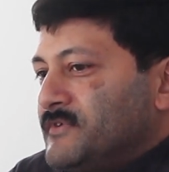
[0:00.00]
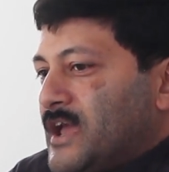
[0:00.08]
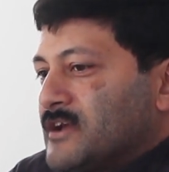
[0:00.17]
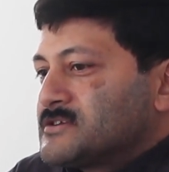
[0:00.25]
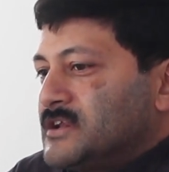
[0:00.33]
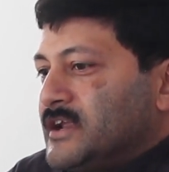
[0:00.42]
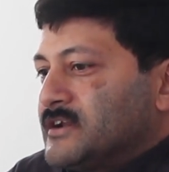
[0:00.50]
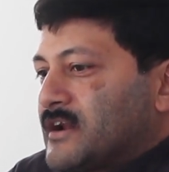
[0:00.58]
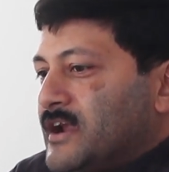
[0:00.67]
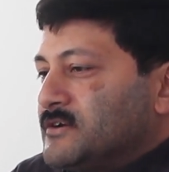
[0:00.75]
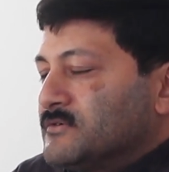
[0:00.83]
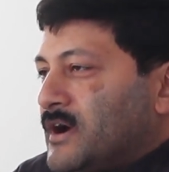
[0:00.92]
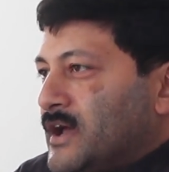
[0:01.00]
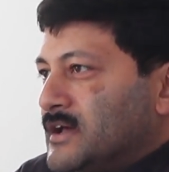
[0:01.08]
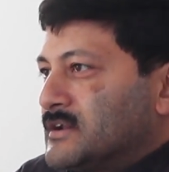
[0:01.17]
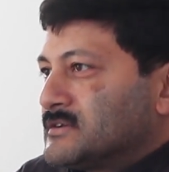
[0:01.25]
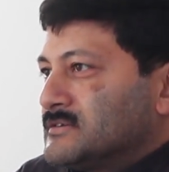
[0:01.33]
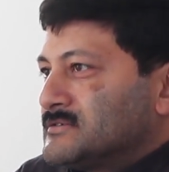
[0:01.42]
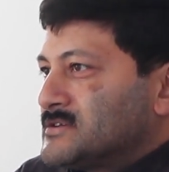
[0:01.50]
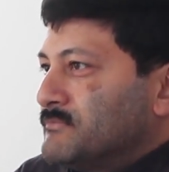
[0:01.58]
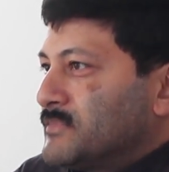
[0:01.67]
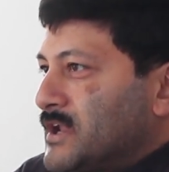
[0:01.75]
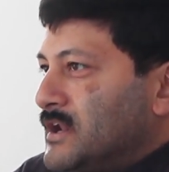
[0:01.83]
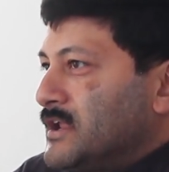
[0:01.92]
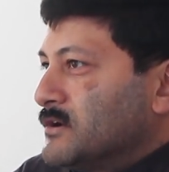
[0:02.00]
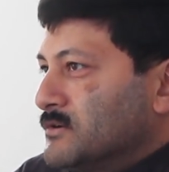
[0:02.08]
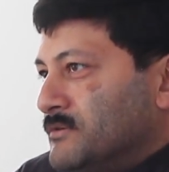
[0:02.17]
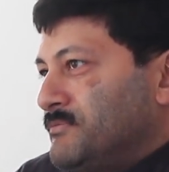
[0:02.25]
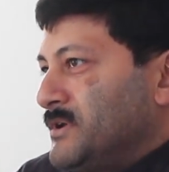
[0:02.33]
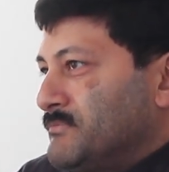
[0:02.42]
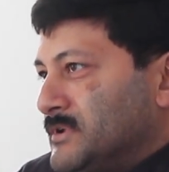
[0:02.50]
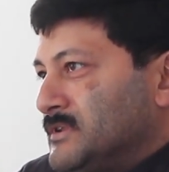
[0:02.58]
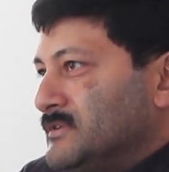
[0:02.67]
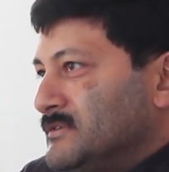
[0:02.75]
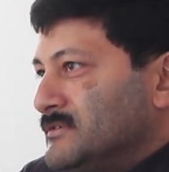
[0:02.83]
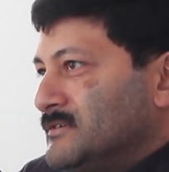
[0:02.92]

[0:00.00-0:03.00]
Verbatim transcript: we actually tried to hire some really good people